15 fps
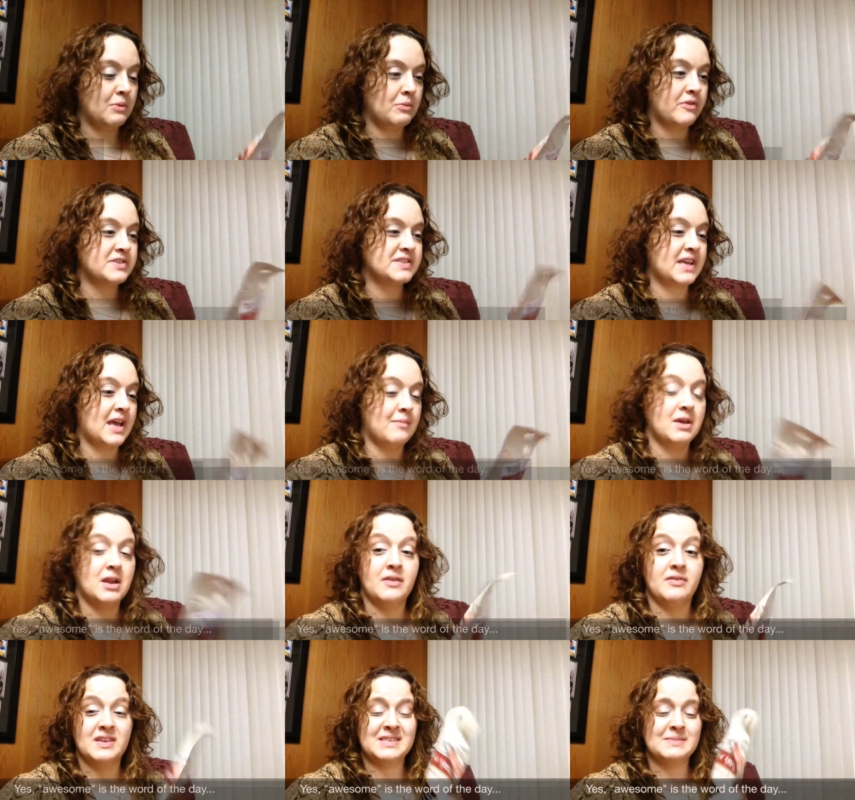Made with
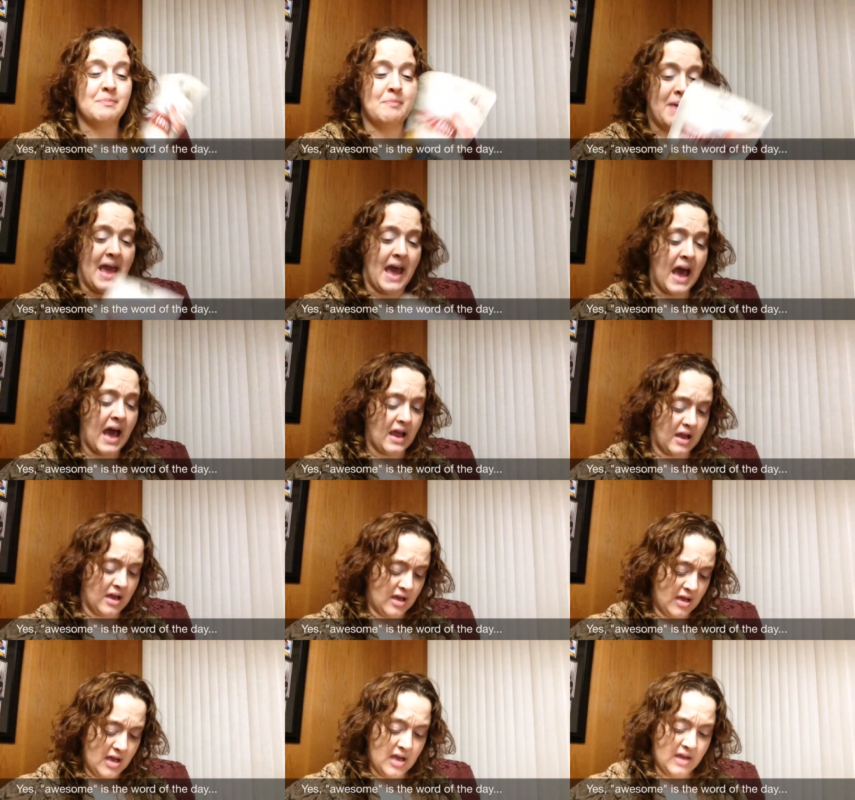salmon. This
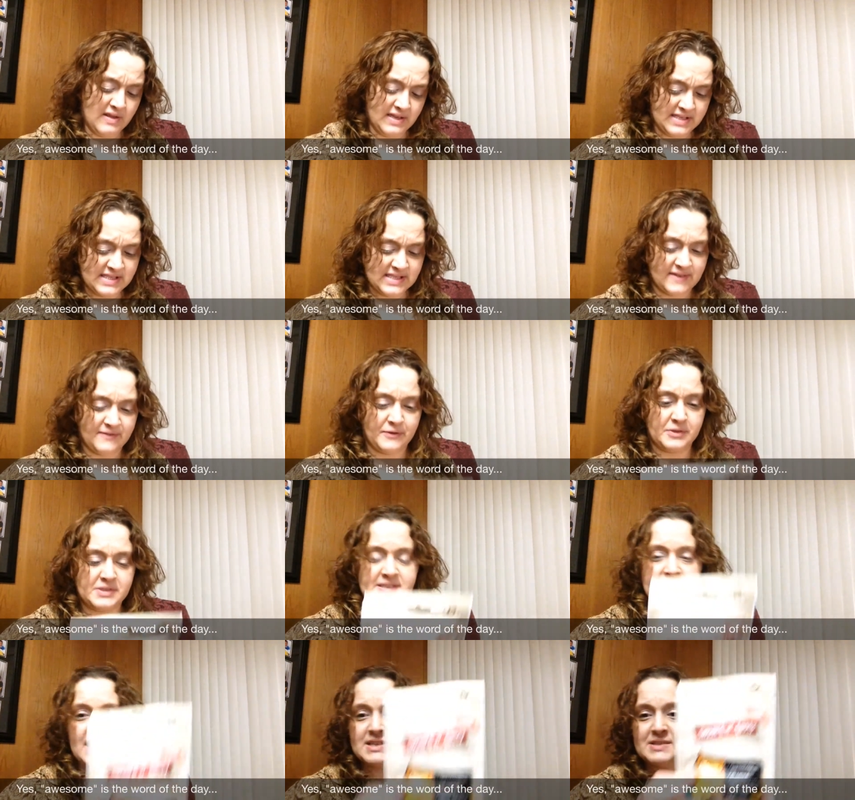bag, this is a
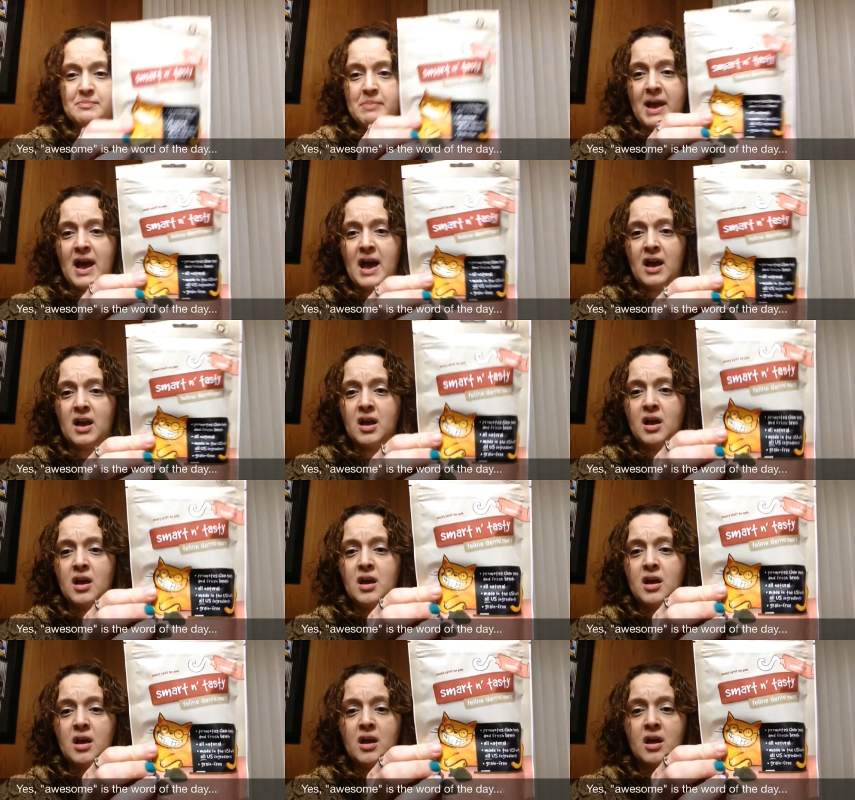full size bag.